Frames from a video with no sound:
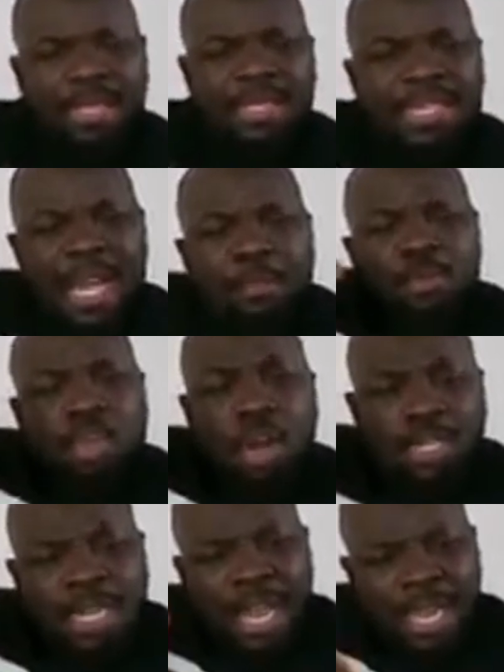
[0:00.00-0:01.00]
Sam
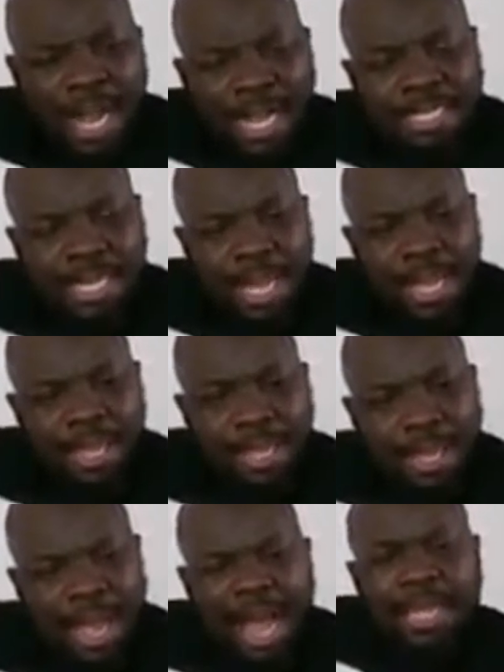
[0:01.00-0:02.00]
George Eka
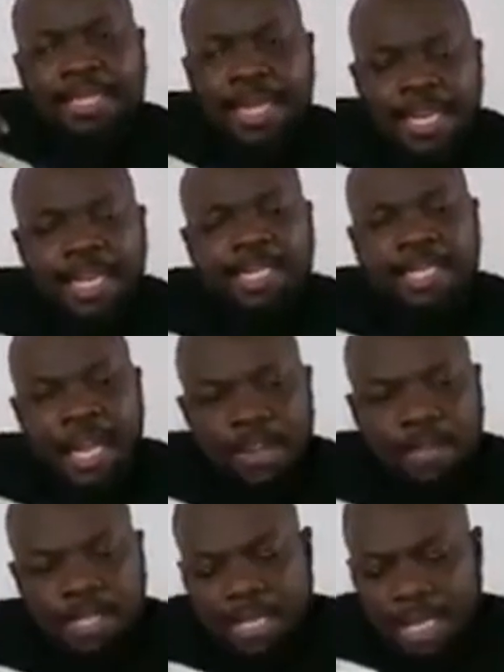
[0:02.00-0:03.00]
say I think it's
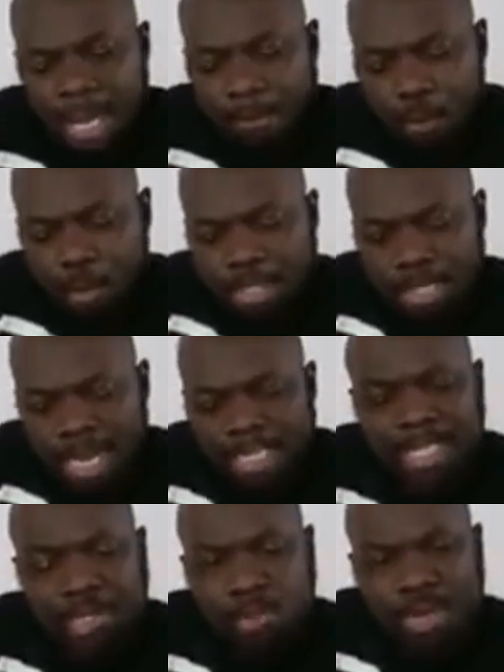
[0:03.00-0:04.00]
Kevin Taylor because he
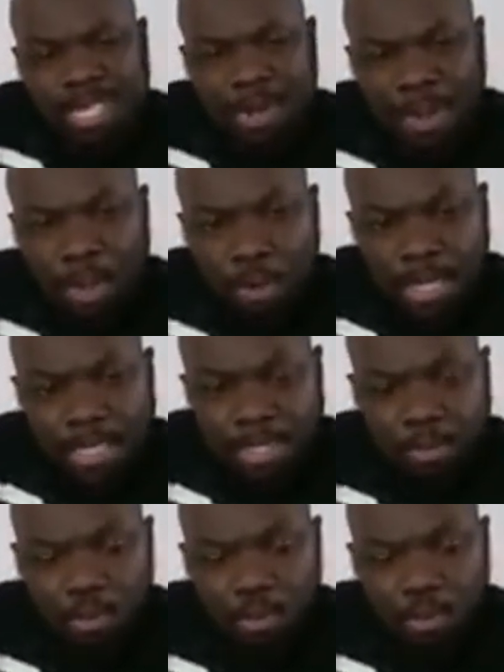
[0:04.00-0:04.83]
has his watermark on it.